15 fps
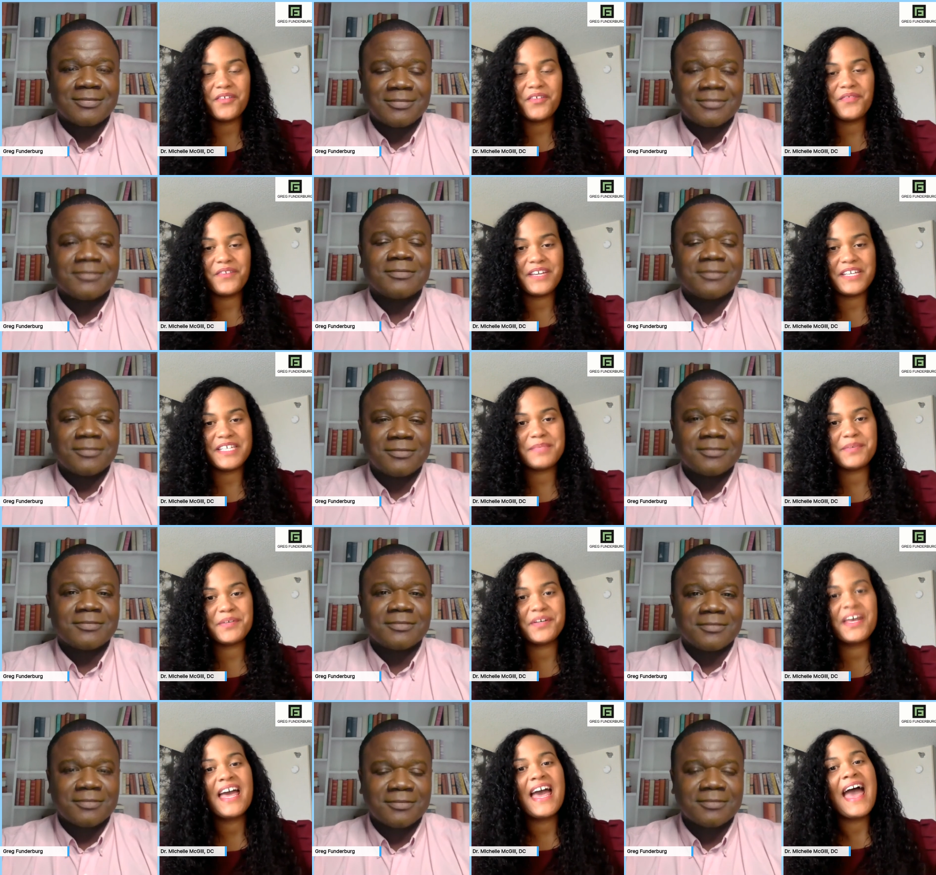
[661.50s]
Speaker 1: on
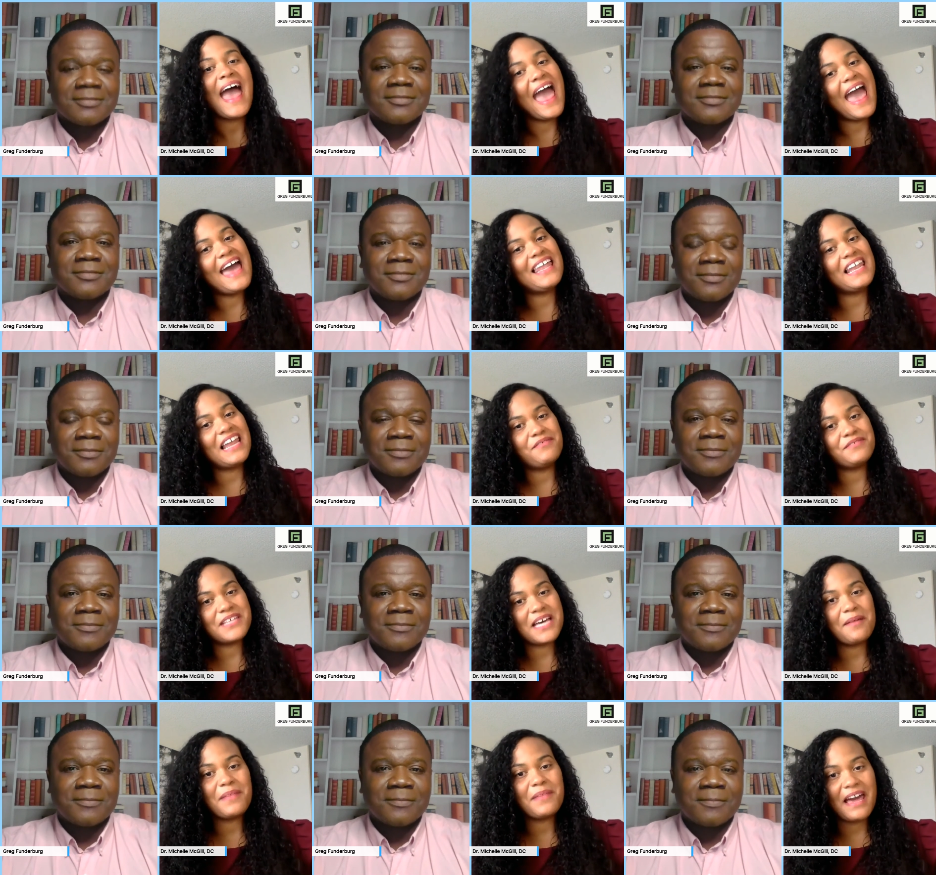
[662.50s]
Facebook at
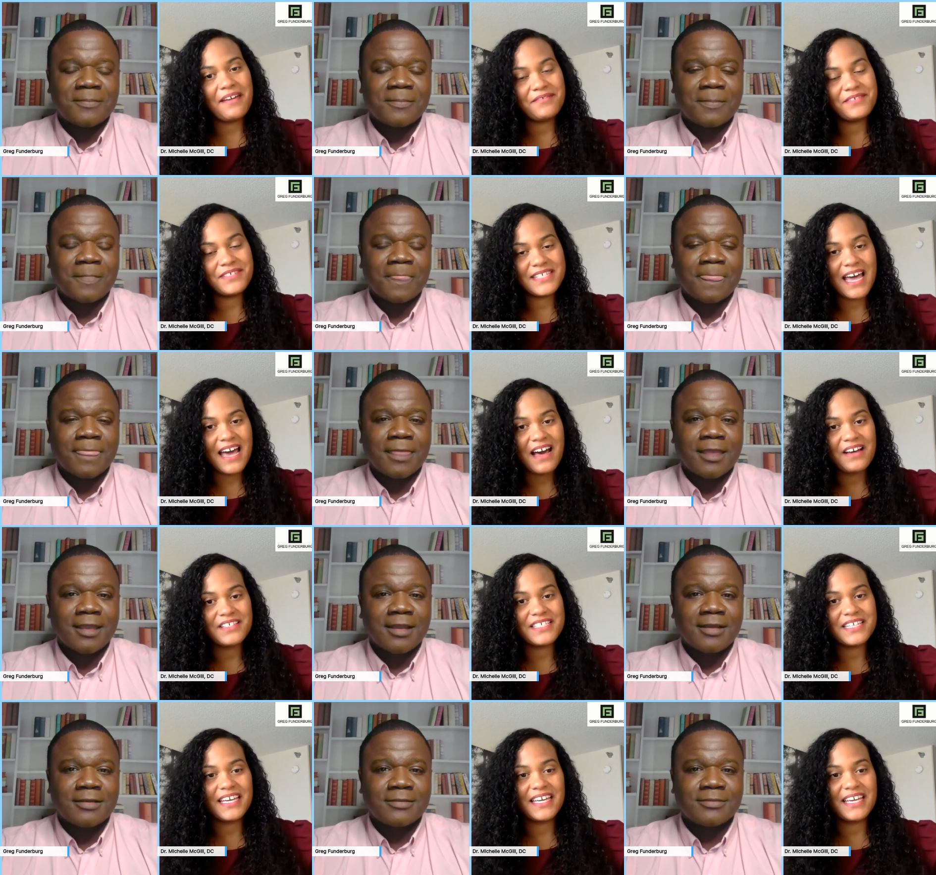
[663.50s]
Lifetime Lifestyles.
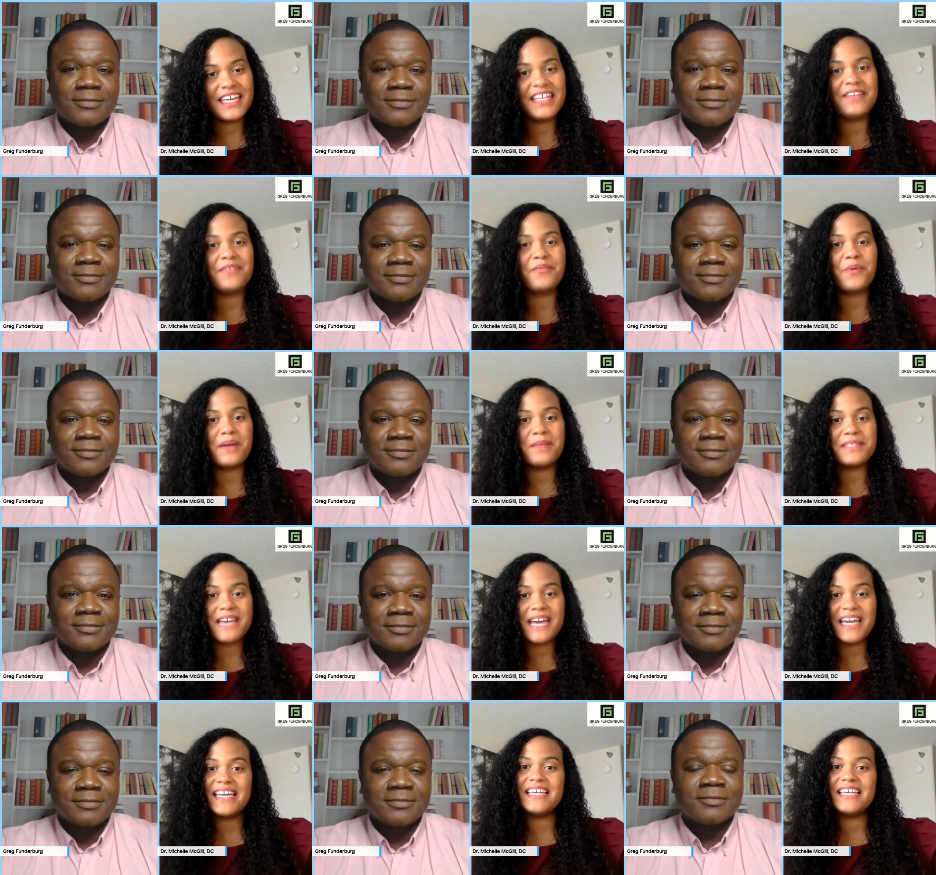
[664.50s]
Again, the
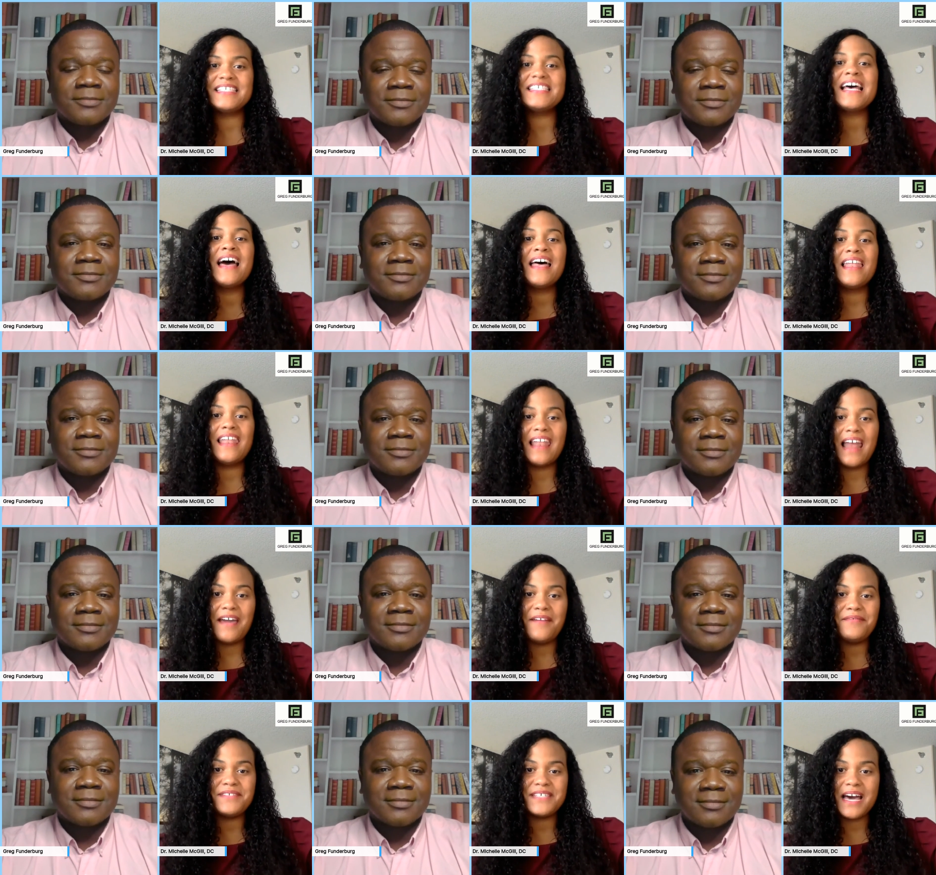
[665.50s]
website is
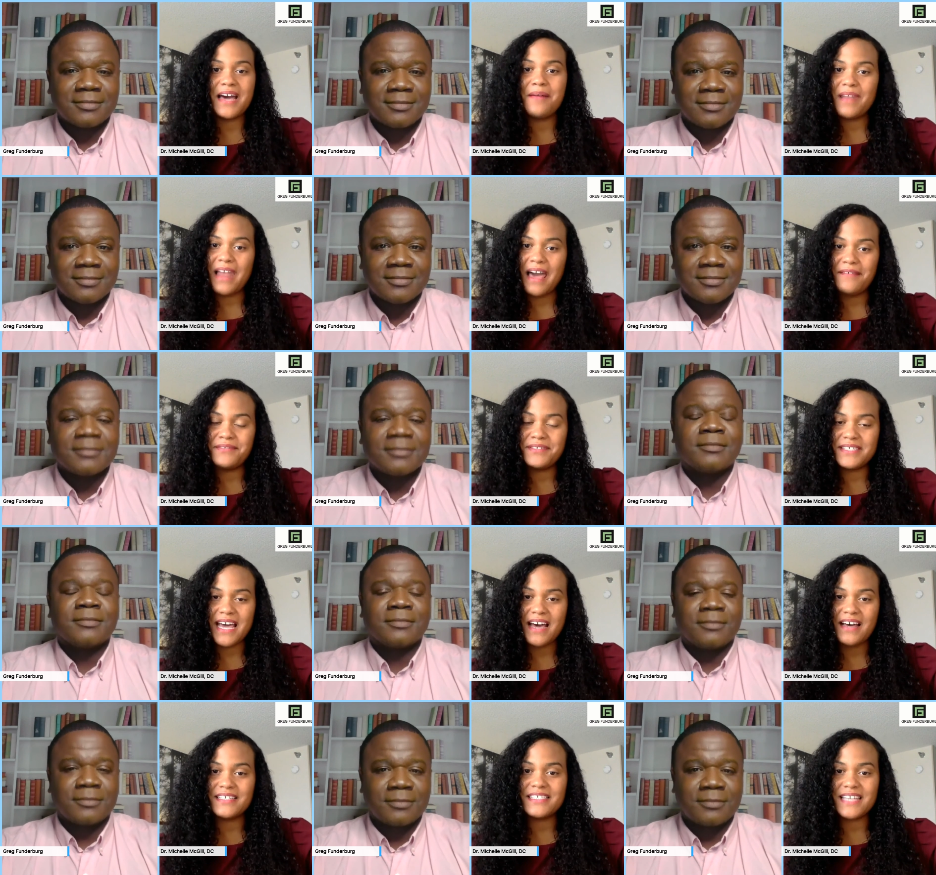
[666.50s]

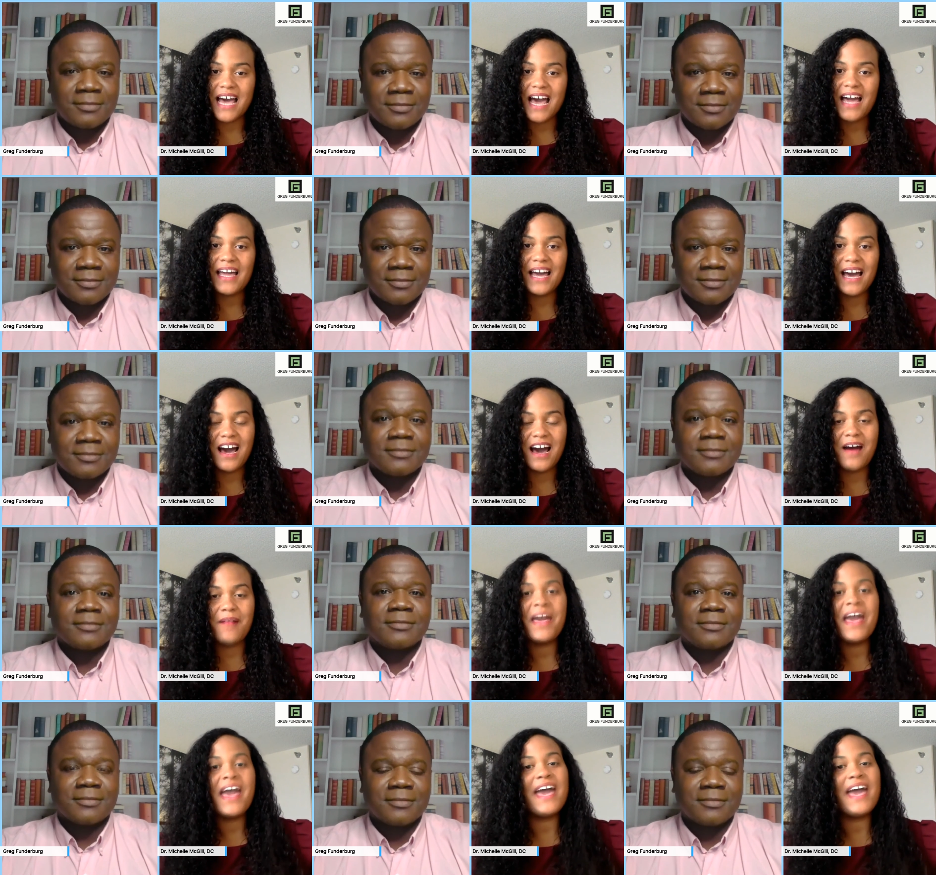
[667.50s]
lifetimelifestyles.com